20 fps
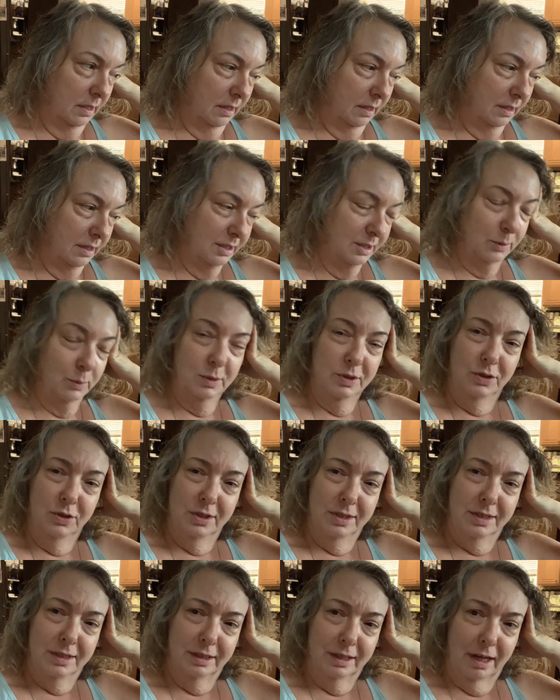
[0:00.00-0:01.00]
because there was
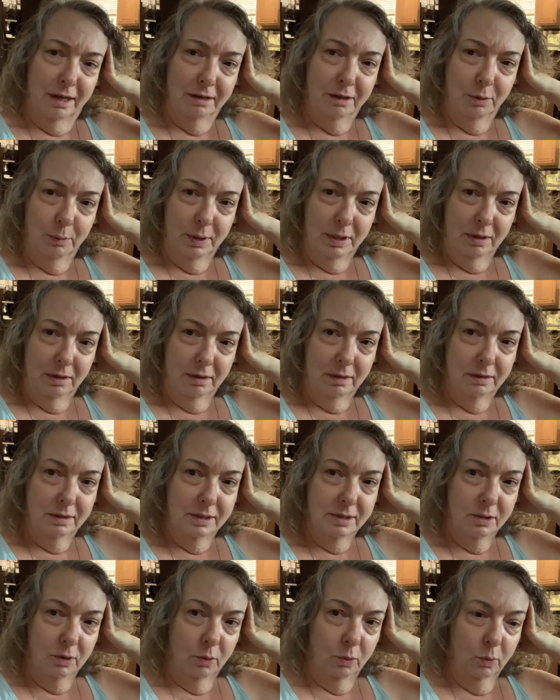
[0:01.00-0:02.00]
just a lot going on,
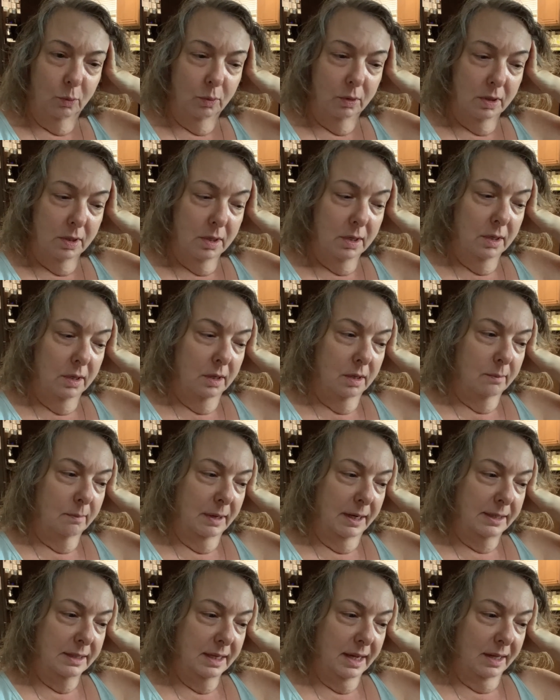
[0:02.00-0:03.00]
so.
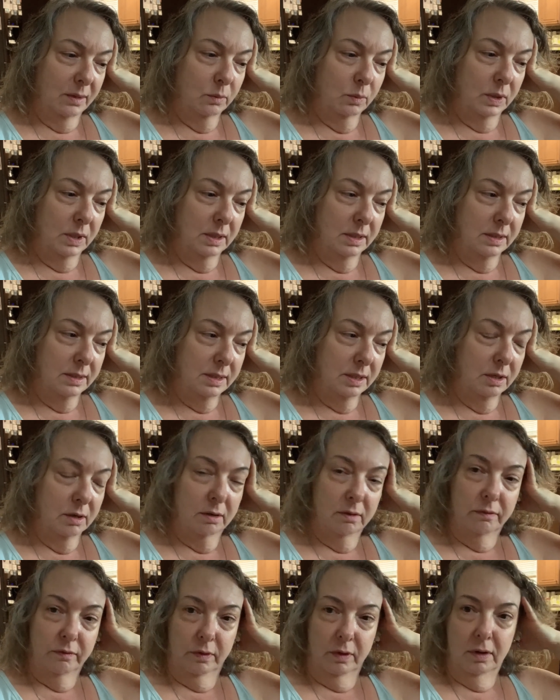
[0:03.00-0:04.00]
My dad is
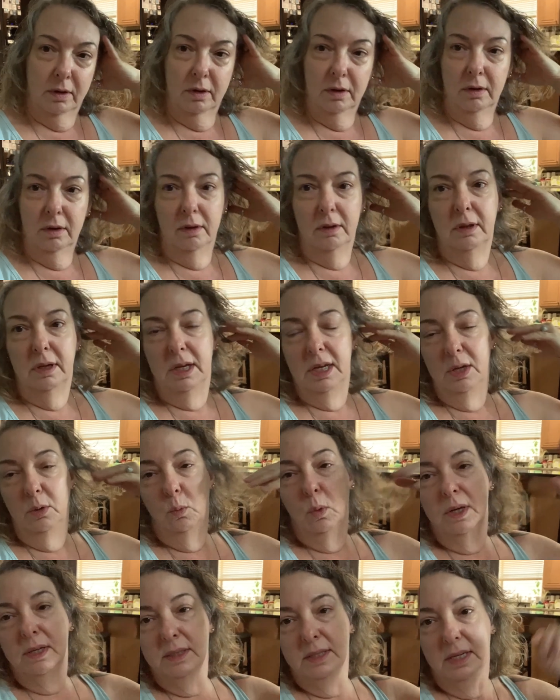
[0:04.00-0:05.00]
here for the, he
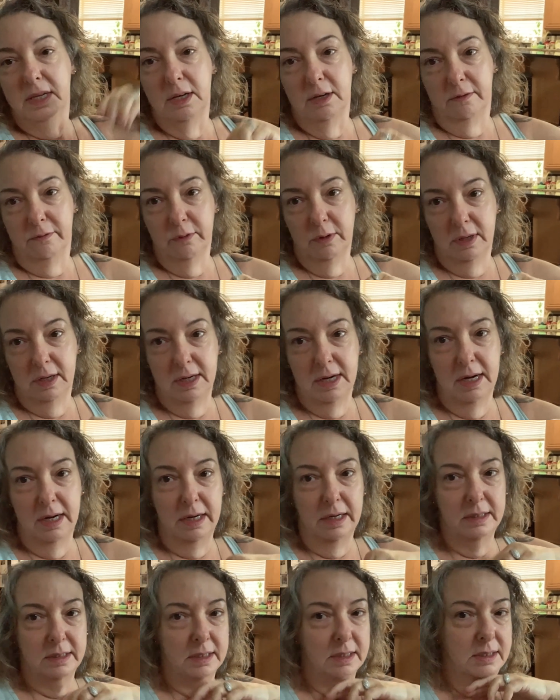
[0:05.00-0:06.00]
was here for the
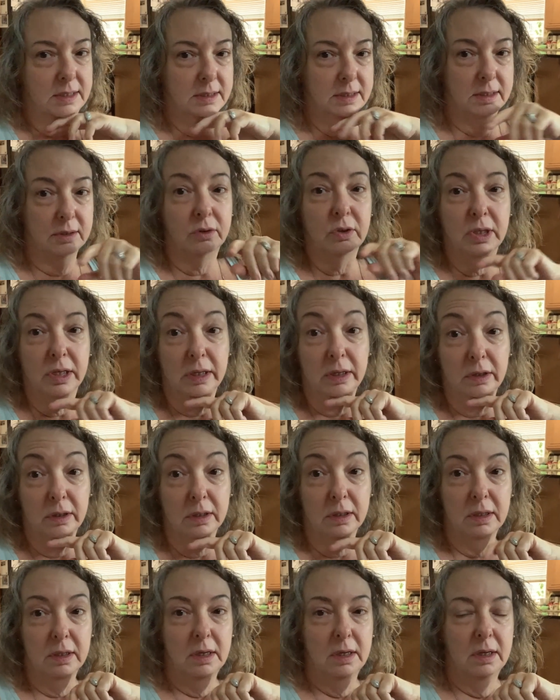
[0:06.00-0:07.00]
night. He's still here.